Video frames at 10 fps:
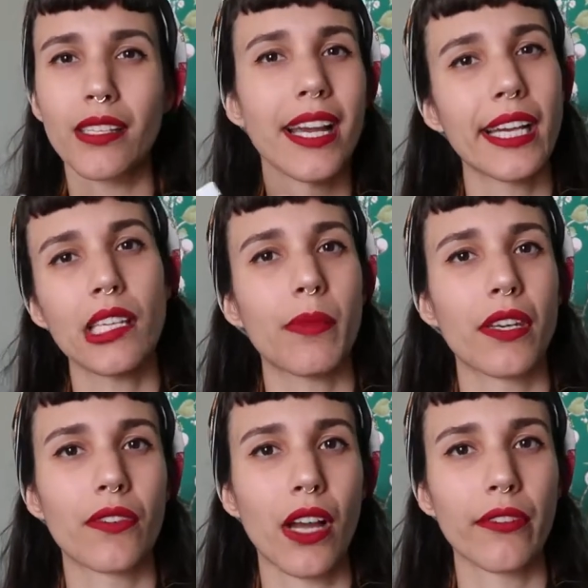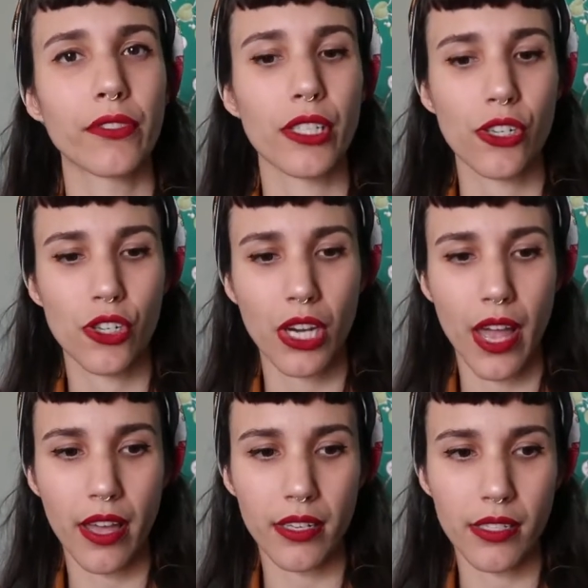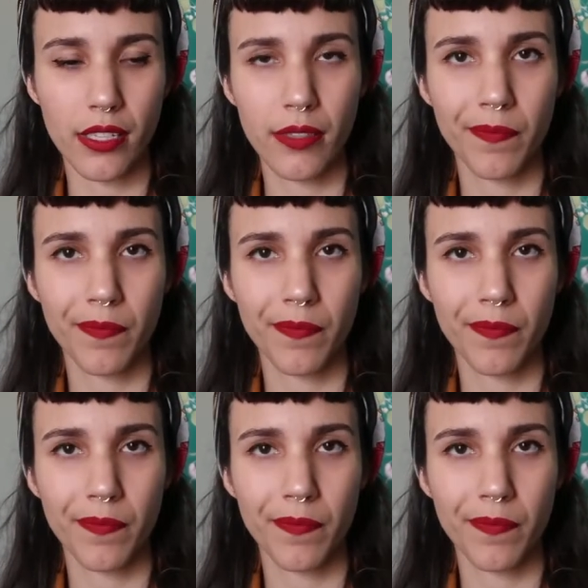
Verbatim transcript: a tiny bit of coverage and